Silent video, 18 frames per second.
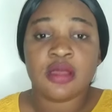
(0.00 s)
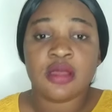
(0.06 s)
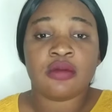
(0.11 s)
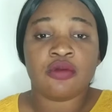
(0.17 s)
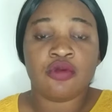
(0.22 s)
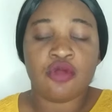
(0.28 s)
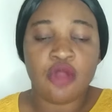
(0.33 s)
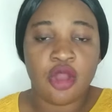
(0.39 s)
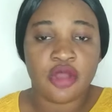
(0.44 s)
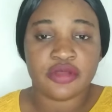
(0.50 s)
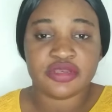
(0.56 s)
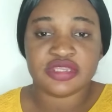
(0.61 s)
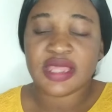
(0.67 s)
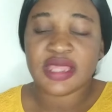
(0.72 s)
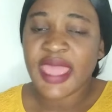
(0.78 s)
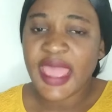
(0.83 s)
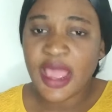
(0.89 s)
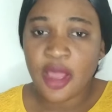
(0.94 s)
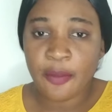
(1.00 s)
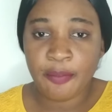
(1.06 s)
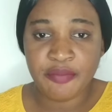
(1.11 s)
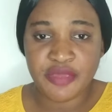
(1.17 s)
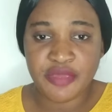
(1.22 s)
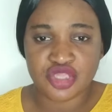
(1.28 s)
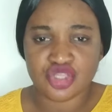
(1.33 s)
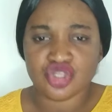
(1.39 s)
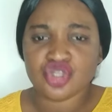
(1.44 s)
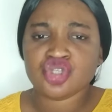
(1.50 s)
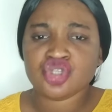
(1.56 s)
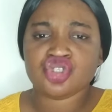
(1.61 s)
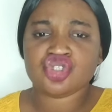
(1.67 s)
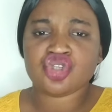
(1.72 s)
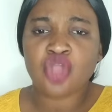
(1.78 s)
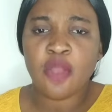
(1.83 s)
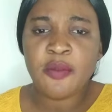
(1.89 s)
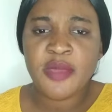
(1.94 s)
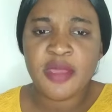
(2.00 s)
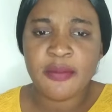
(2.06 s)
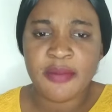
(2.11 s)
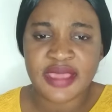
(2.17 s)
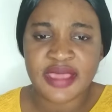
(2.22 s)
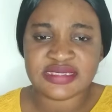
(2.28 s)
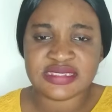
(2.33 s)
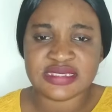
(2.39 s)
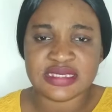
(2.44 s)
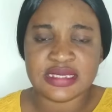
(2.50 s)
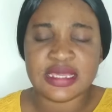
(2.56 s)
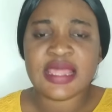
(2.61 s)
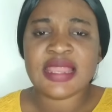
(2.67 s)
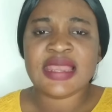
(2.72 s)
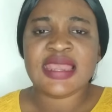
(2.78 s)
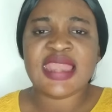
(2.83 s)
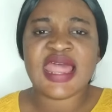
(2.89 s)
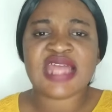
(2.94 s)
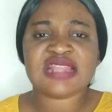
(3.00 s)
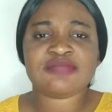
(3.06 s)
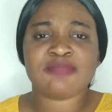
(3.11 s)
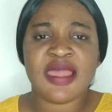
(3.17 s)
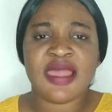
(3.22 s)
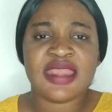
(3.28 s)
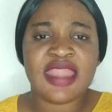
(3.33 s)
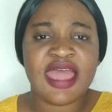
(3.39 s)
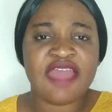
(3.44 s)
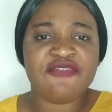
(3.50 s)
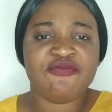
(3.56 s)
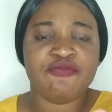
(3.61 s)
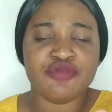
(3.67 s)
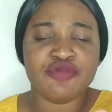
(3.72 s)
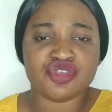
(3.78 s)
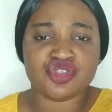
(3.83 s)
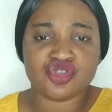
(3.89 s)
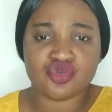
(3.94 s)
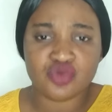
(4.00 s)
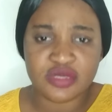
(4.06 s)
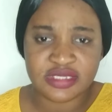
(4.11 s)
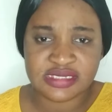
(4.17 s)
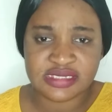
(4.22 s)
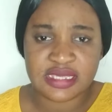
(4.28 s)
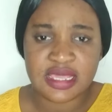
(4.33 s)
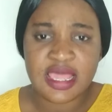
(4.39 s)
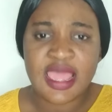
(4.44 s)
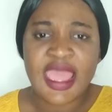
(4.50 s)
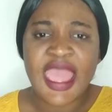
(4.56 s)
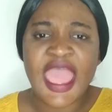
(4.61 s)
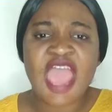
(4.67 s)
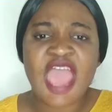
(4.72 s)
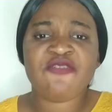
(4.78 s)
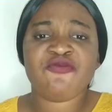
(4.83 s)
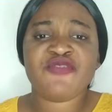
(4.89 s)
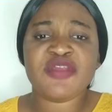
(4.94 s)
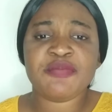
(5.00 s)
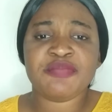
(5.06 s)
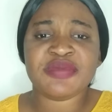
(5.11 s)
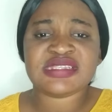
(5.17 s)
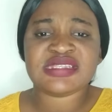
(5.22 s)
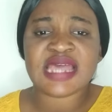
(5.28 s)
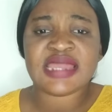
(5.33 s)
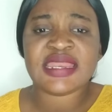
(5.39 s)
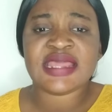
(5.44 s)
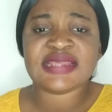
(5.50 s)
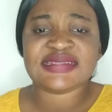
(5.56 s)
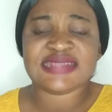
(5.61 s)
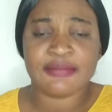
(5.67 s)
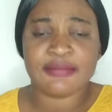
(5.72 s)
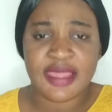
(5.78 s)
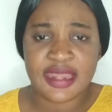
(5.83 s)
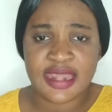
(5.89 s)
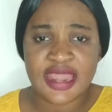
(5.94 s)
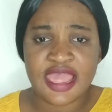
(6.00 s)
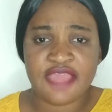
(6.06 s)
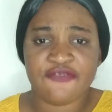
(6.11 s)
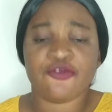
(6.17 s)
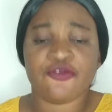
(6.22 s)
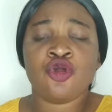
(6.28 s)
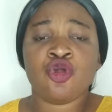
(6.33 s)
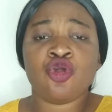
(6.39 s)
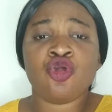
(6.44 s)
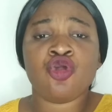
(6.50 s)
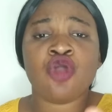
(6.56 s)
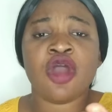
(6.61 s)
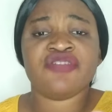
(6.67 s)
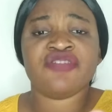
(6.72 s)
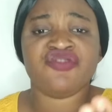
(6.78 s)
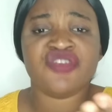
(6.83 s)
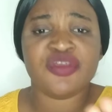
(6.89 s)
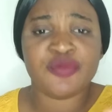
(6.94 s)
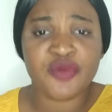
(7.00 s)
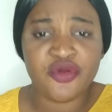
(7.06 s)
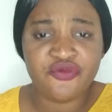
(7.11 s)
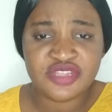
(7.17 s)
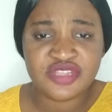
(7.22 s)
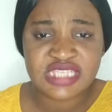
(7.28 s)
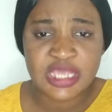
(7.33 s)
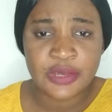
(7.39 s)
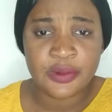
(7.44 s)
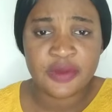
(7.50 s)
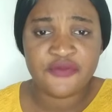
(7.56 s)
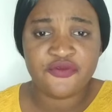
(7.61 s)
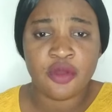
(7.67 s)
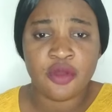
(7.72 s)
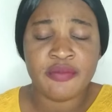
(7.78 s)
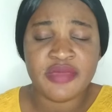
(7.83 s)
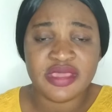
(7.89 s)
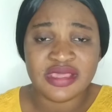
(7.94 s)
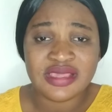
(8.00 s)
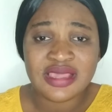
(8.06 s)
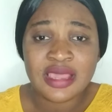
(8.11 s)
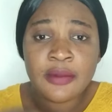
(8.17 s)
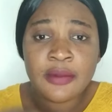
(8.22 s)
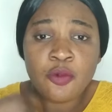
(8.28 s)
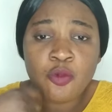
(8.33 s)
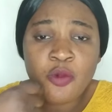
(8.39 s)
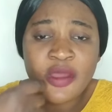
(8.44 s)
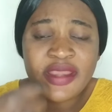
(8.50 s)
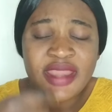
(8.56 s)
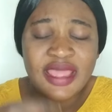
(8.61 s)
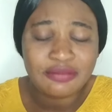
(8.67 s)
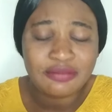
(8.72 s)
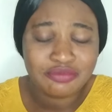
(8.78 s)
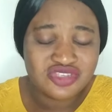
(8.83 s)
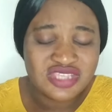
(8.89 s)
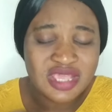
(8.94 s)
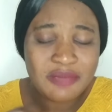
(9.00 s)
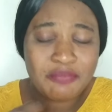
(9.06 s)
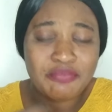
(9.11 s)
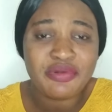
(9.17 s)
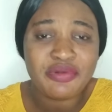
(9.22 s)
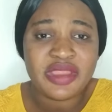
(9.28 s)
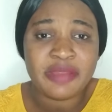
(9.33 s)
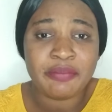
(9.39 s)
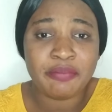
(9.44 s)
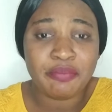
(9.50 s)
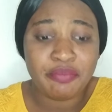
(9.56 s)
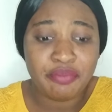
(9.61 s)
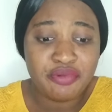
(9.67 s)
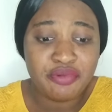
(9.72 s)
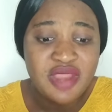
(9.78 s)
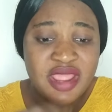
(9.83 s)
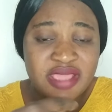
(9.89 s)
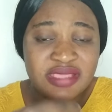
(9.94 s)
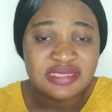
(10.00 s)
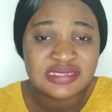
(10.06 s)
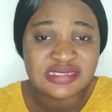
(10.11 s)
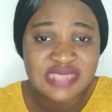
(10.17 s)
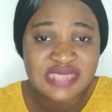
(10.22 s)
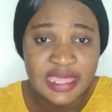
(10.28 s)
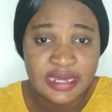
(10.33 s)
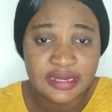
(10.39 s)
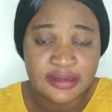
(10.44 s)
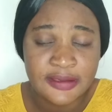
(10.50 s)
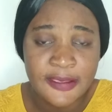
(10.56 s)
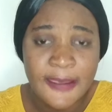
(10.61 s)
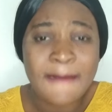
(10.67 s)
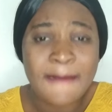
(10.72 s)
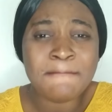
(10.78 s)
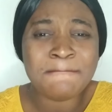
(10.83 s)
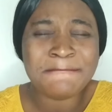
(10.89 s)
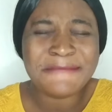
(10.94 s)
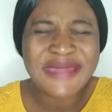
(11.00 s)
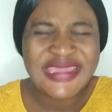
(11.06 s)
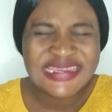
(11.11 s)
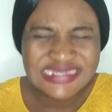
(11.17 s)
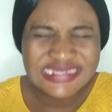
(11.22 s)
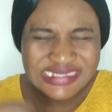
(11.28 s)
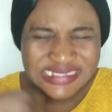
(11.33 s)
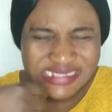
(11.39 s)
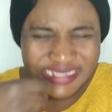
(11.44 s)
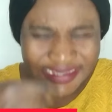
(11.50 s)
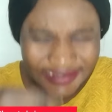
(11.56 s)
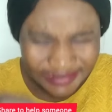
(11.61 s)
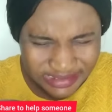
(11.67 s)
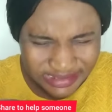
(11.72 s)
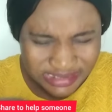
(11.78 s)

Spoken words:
God, help me, show me mercy, let my life be sweet. Every bitterness in my life, God, remove it away from me. When I say pray, pray inside, meditate,